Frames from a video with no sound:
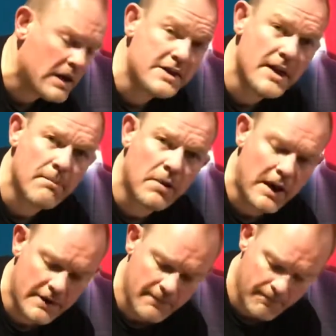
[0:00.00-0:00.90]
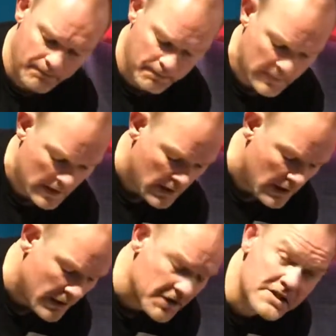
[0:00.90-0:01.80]
a template.
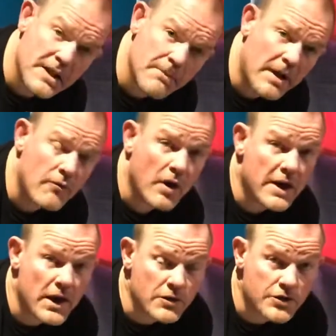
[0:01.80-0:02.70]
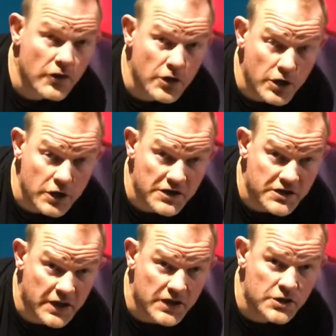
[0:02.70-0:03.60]
And this template right here is so that you can
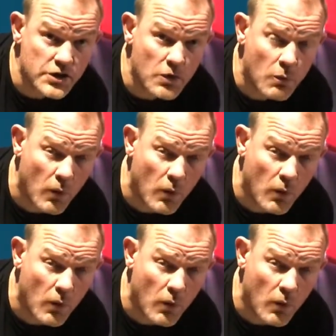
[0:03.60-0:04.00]
stick this to your